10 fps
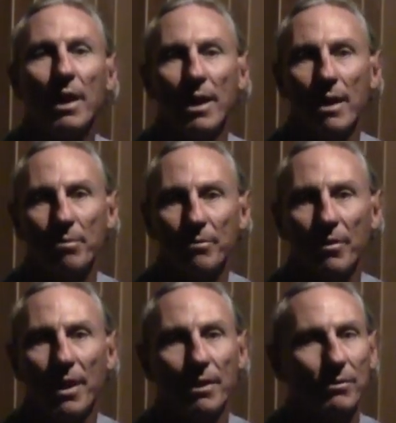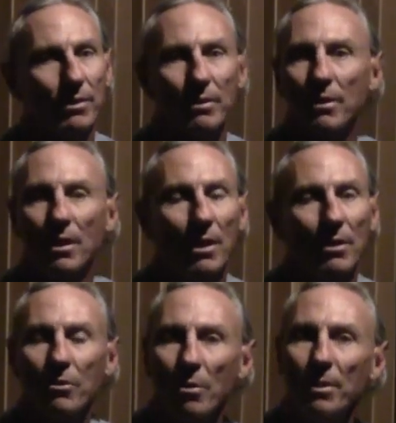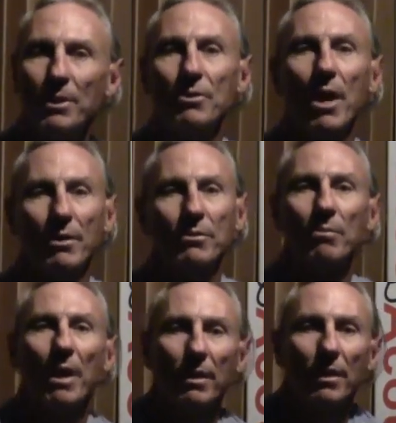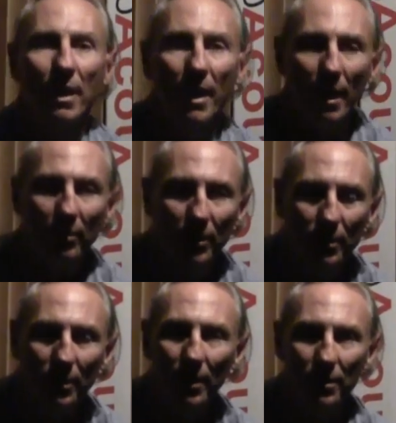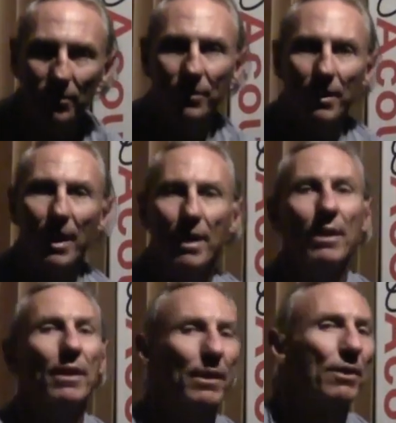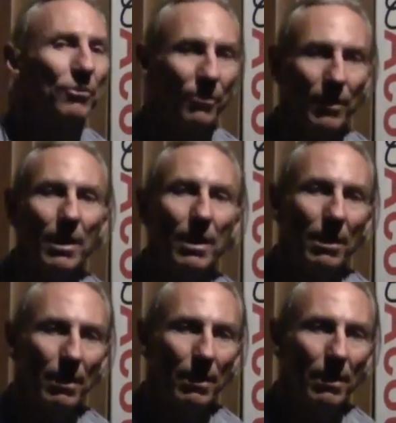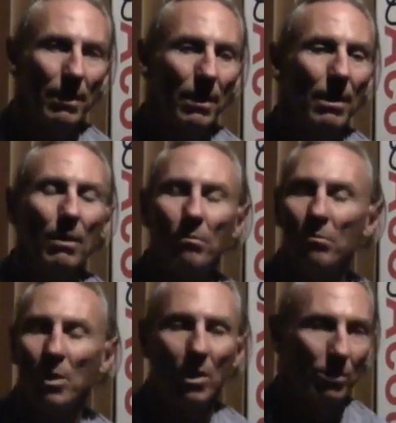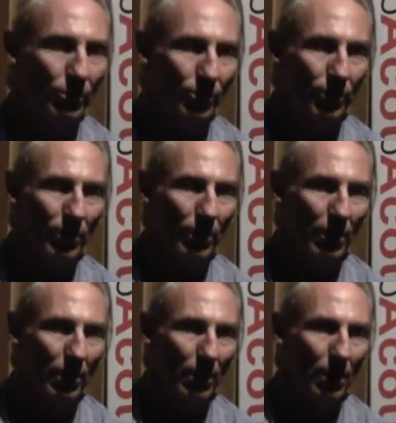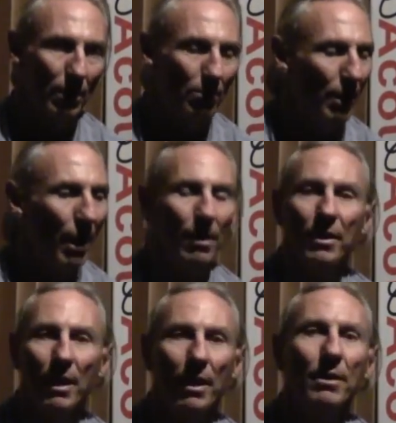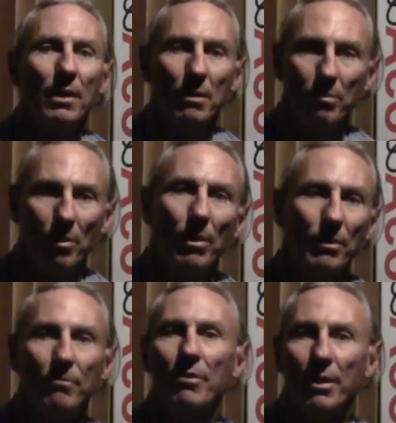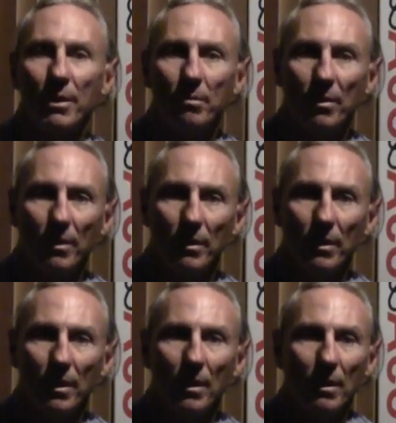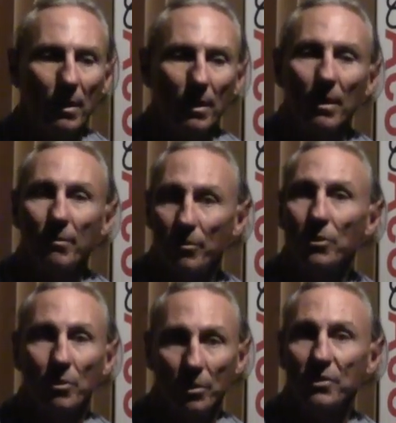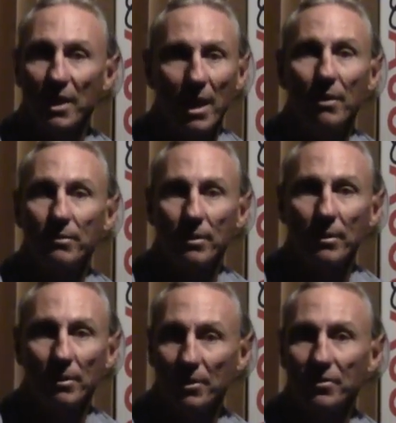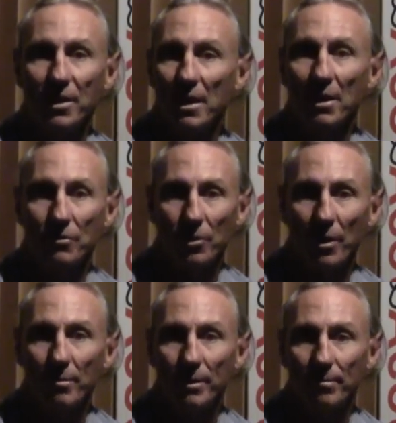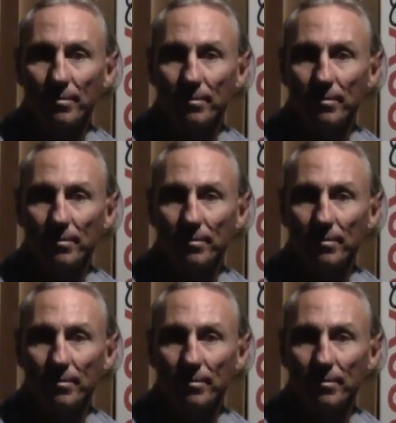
and amplifiers, and nobody talks about it. And I'm going to tell you today, it is the most, bar none, important variable for your sound listening enjoyment.